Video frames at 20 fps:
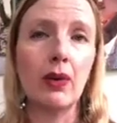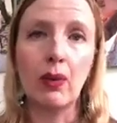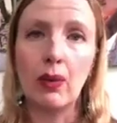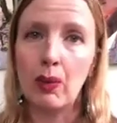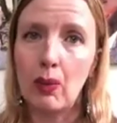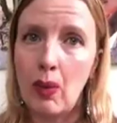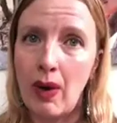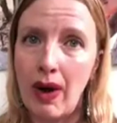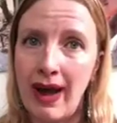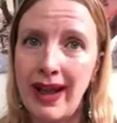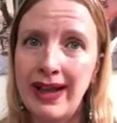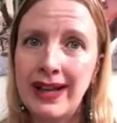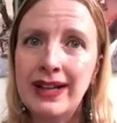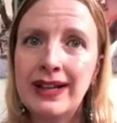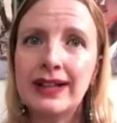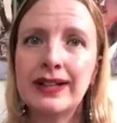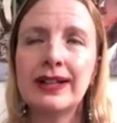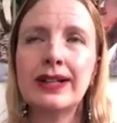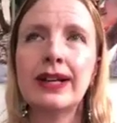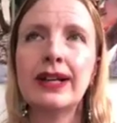
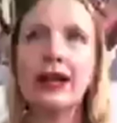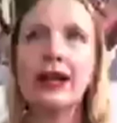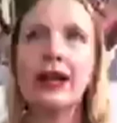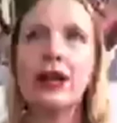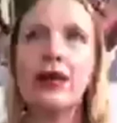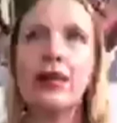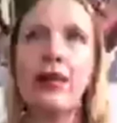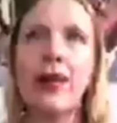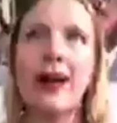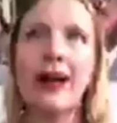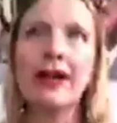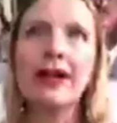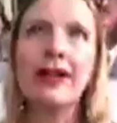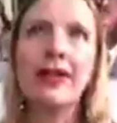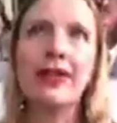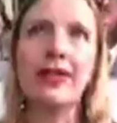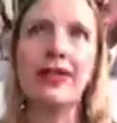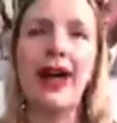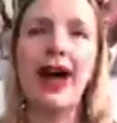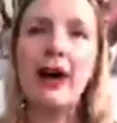Why? Well,
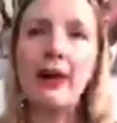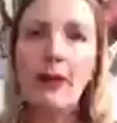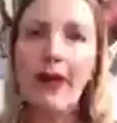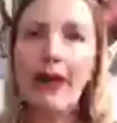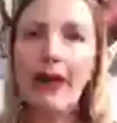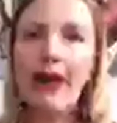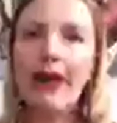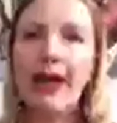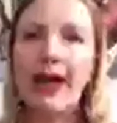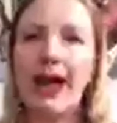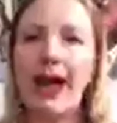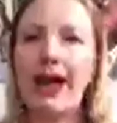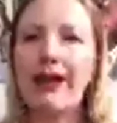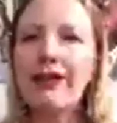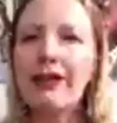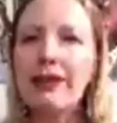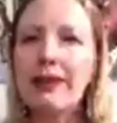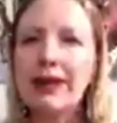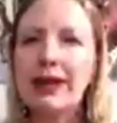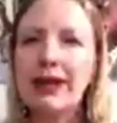that way
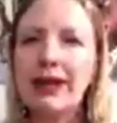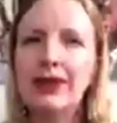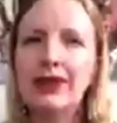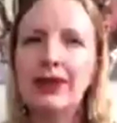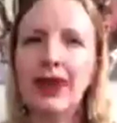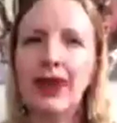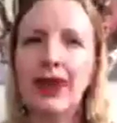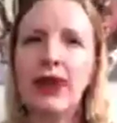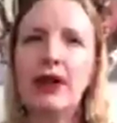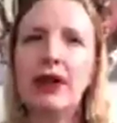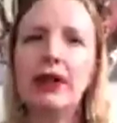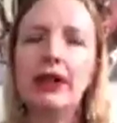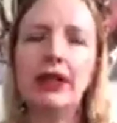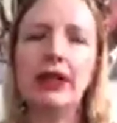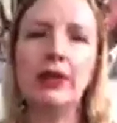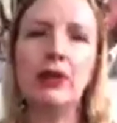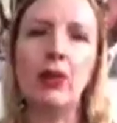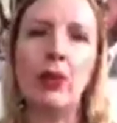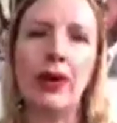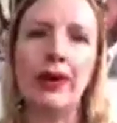everybody's all
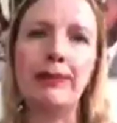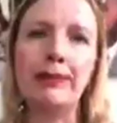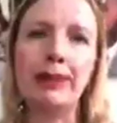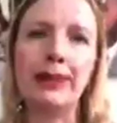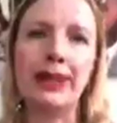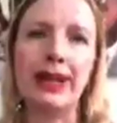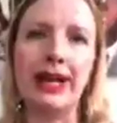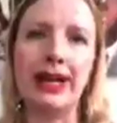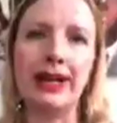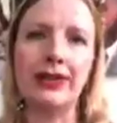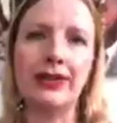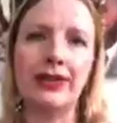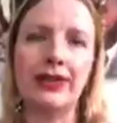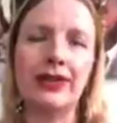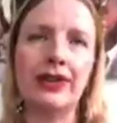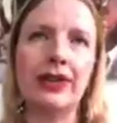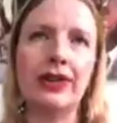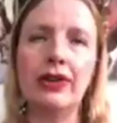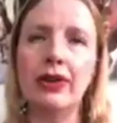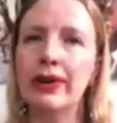in one
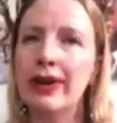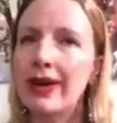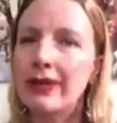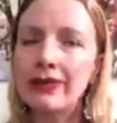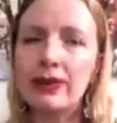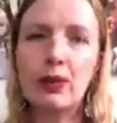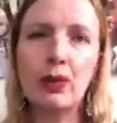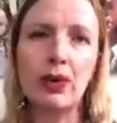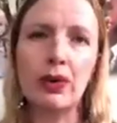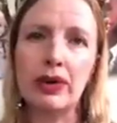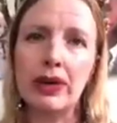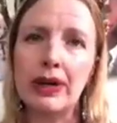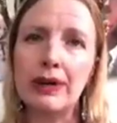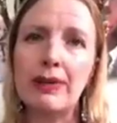place. You don't have to worry